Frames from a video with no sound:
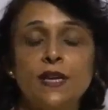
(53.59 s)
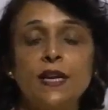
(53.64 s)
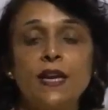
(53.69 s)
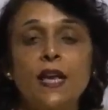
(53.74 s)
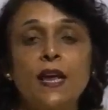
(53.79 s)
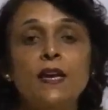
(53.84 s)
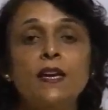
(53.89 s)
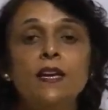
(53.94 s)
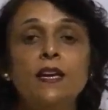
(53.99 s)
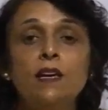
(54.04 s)
they
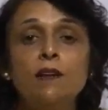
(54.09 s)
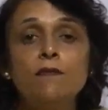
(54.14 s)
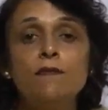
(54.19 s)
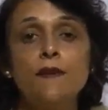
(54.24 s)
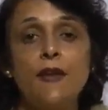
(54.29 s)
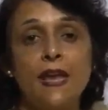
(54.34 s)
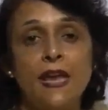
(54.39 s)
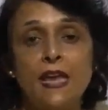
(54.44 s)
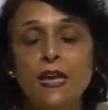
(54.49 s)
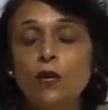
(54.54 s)
can live
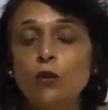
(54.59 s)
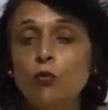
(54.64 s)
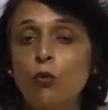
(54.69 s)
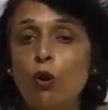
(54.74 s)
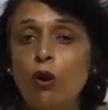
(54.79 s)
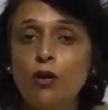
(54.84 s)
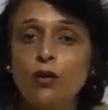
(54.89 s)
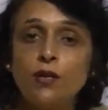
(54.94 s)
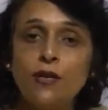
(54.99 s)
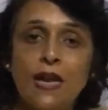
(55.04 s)
in
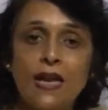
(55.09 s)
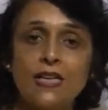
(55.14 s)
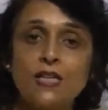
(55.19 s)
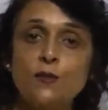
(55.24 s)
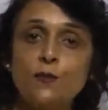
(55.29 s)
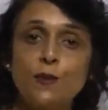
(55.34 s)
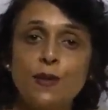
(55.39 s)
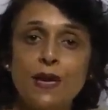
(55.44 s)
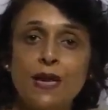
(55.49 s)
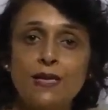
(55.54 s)
water
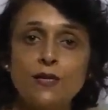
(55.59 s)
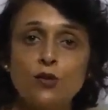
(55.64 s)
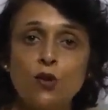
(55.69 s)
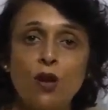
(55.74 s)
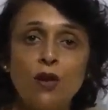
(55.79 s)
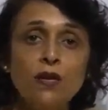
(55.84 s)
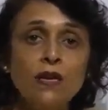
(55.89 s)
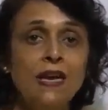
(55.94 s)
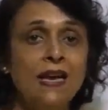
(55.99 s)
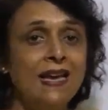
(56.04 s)
as well as
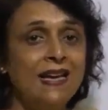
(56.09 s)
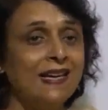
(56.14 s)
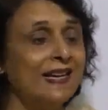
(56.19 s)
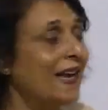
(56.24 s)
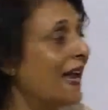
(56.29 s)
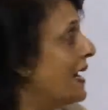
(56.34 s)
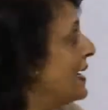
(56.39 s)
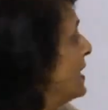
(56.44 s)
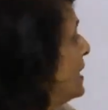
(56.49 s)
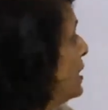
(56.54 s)
on
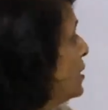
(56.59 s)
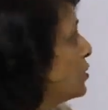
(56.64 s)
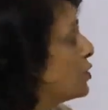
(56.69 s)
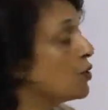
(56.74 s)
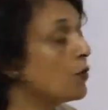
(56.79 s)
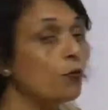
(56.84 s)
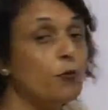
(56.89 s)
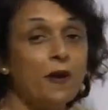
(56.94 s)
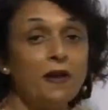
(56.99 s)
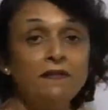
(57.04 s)
land.
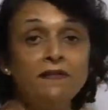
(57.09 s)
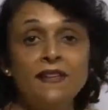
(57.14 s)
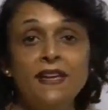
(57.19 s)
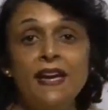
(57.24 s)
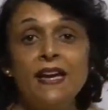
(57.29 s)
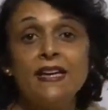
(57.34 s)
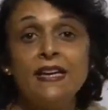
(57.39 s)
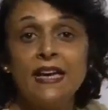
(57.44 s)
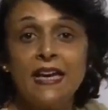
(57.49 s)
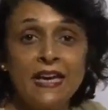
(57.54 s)
So when they are